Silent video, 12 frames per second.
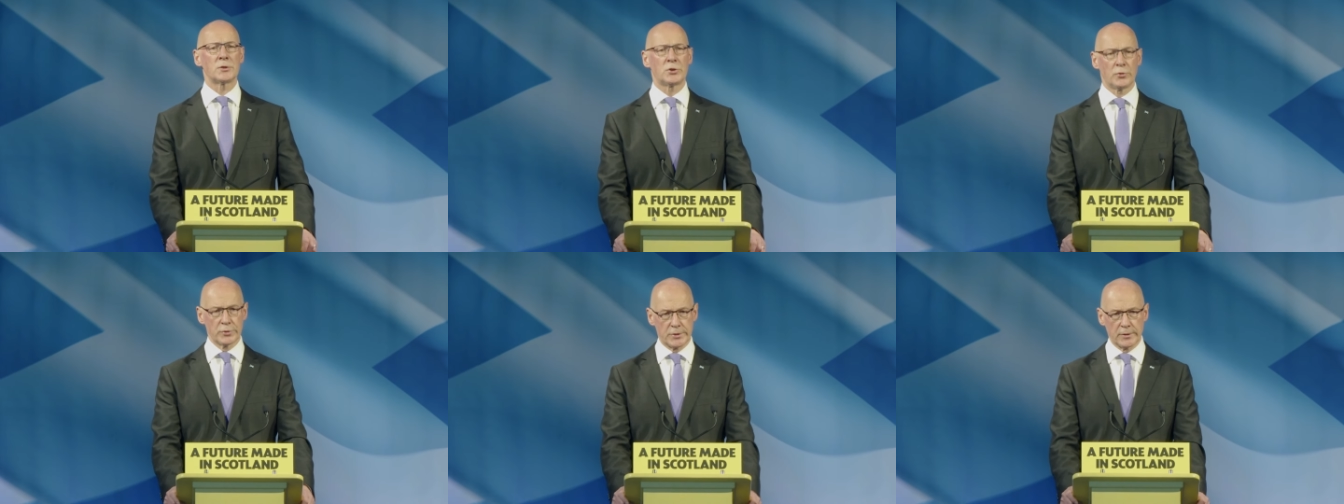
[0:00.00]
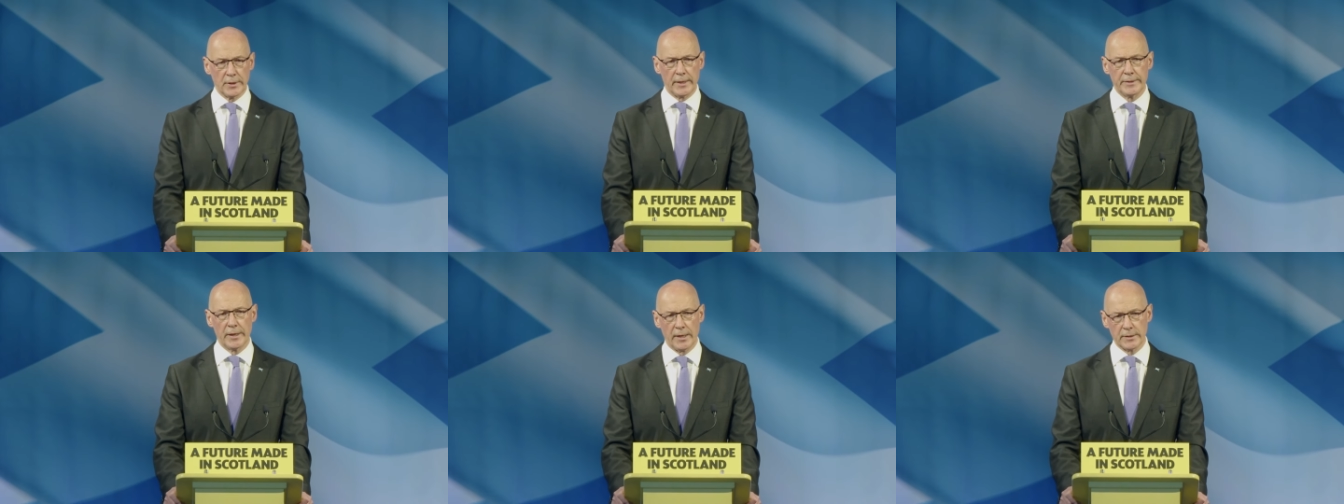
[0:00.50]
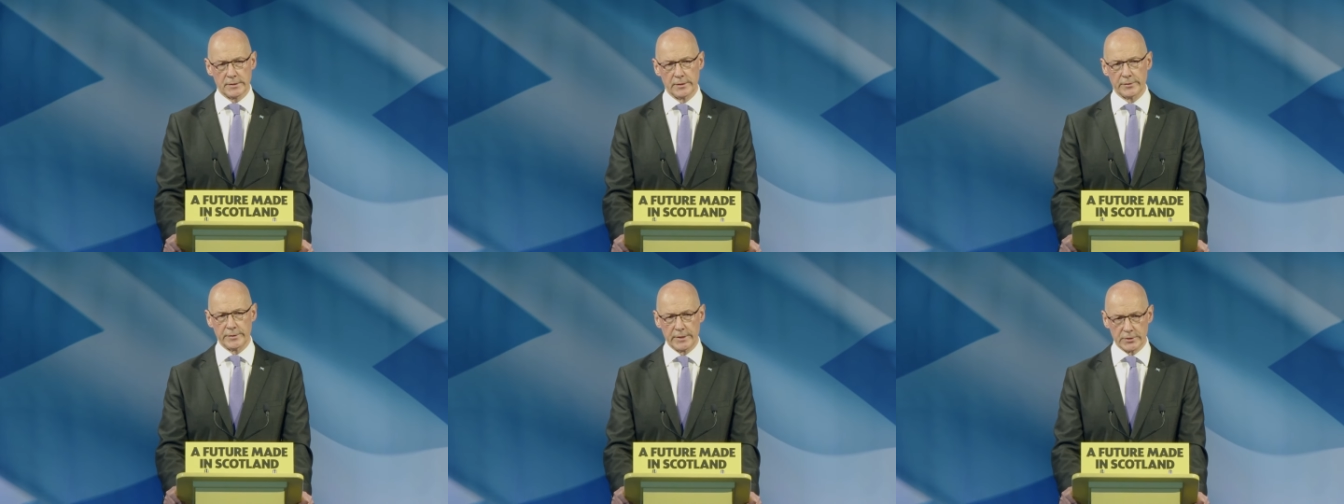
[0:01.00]
total and
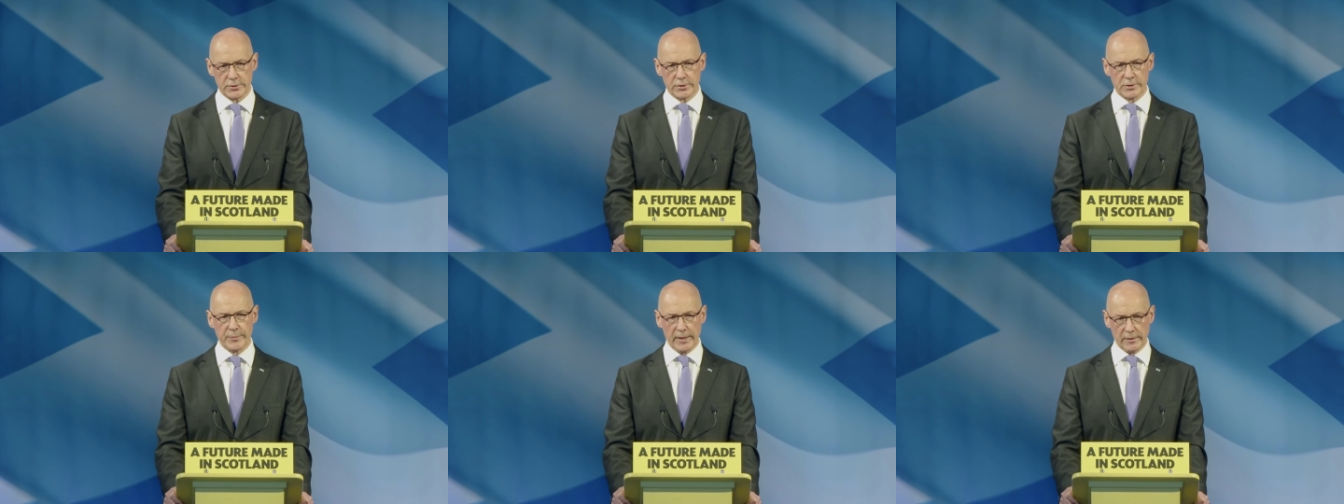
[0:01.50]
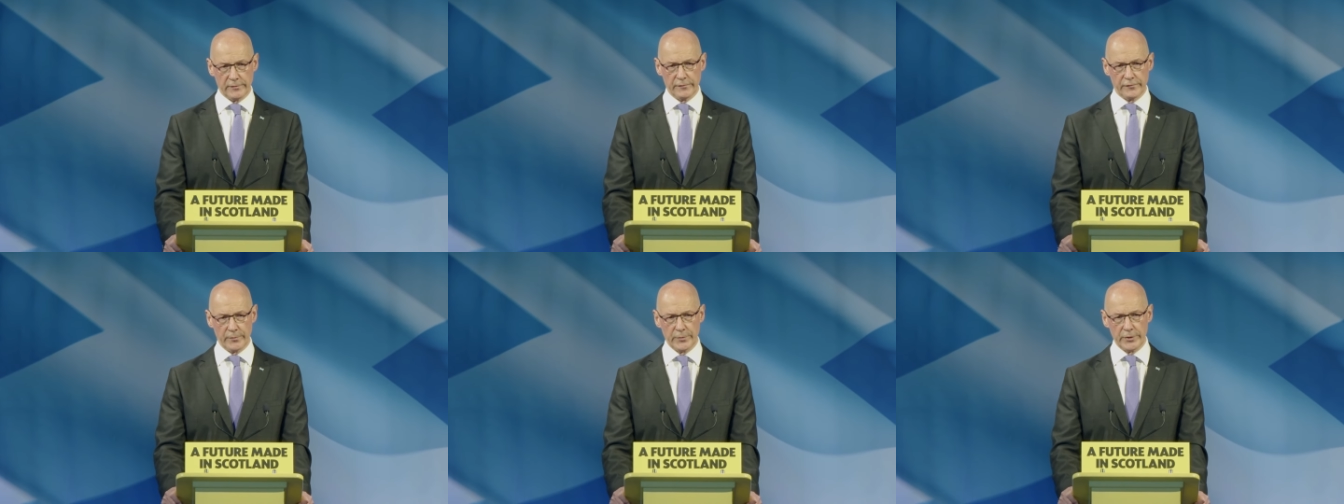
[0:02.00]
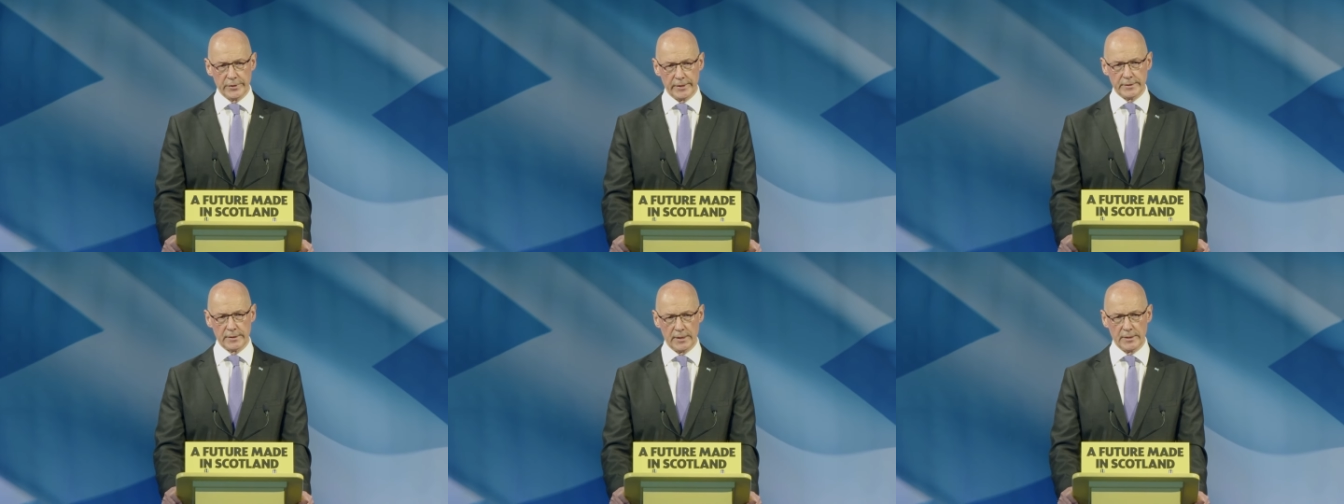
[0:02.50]
utter disrespect from the
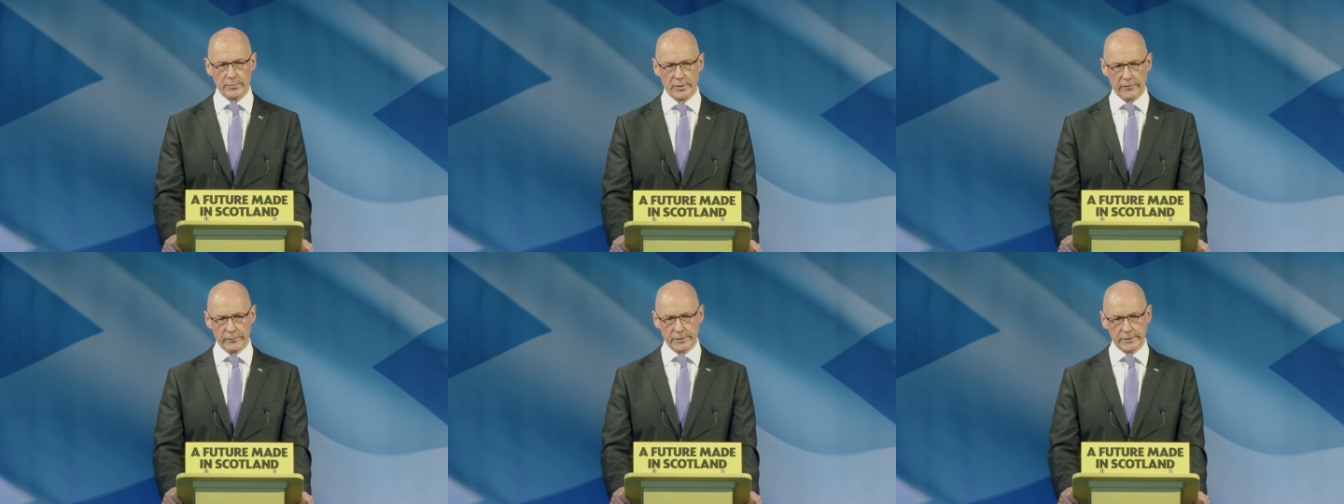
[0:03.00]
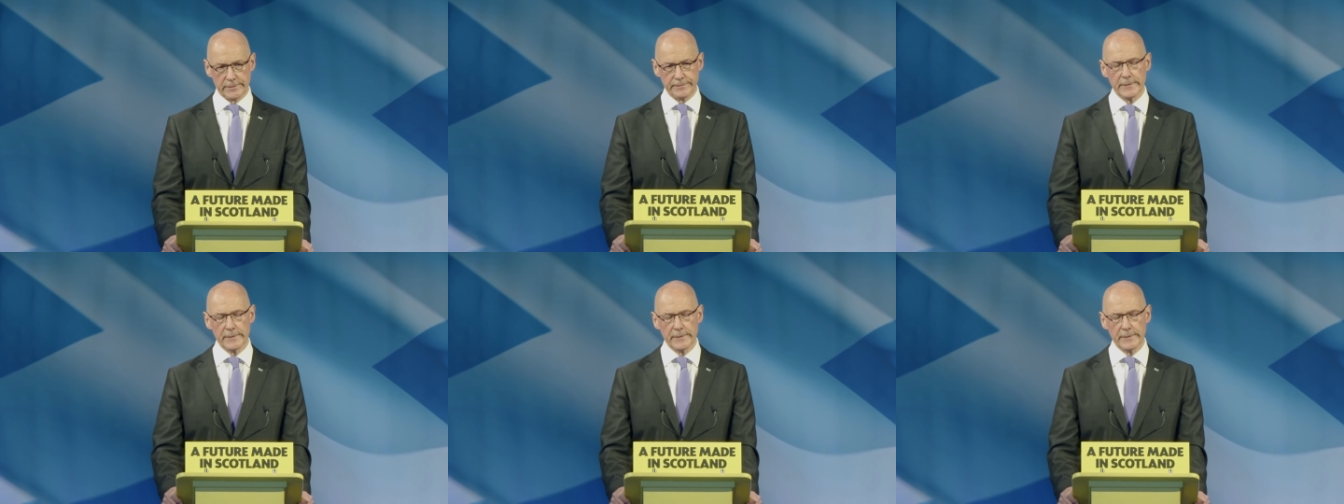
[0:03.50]
United Kingdom government,